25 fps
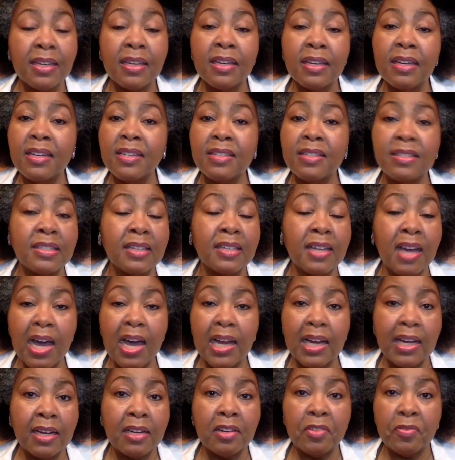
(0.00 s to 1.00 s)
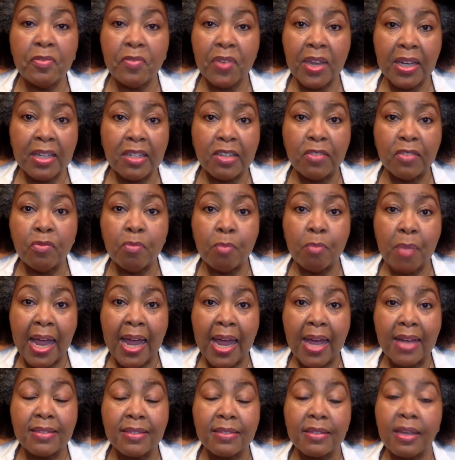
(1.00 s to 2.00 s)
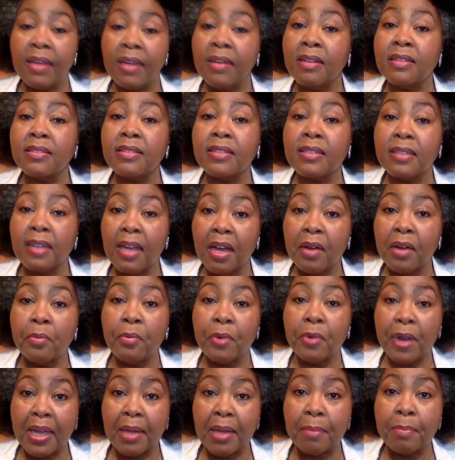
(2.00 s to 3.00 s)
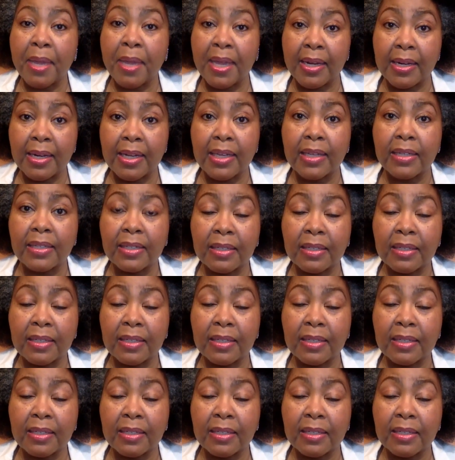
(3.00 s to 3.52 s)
is not an effective mask, and it's not recommended.